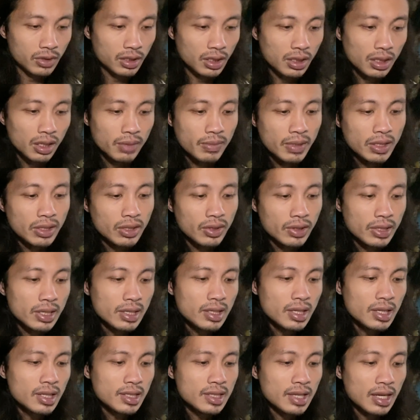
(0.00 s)
I mean, there is
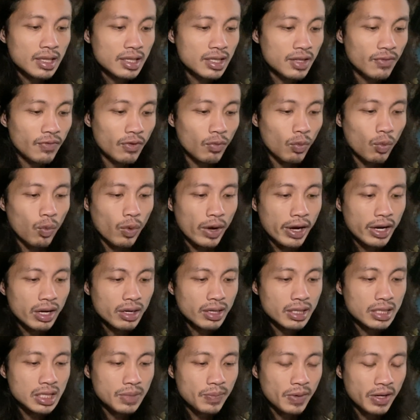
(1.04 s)
a sense of
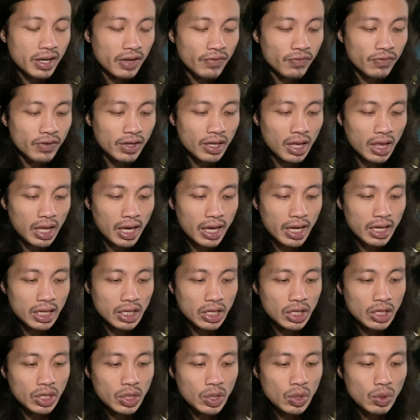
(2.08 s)
awareness, but I feel like,
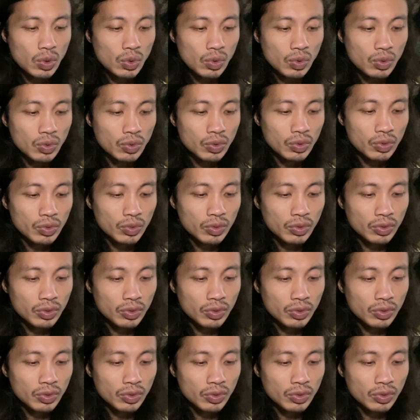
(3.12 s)
you know,